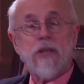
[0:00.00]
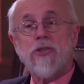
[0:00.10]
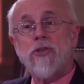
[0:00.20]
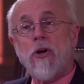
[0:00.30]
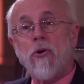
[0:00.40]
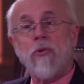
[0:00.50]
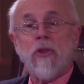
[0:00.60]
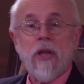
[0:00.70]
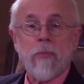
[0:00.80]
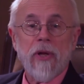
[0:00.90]
So
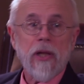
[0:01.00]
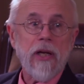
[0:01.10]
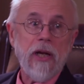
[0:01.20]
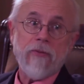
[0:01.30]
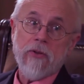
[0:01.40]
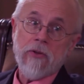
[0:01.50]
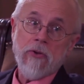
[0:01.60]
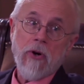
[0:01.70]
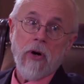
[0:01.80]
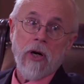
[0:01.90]
the ability of the
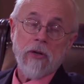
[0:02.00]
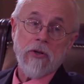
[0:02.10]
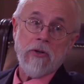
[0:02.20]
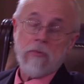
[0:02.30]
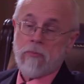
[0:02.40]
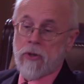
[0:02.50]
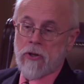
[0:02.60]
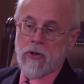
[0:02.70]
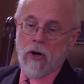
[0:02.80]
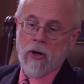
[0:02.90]
dog
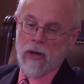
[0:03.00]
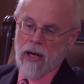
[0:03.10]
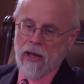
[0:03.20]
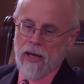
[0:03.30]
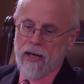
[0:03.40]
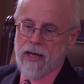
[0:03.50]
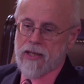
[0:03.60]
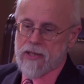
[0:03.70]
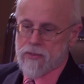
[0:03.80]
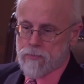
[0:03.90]
that
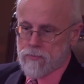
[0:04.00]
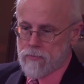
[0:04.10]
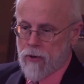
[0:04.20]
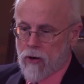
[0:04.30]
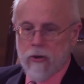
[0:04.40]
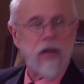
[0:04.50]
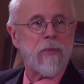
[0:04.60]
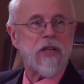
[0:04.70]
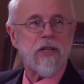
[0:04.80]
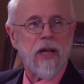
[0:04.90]
has already
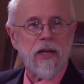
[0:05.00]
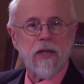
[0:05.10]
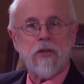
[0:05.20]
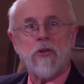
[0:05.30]
been selected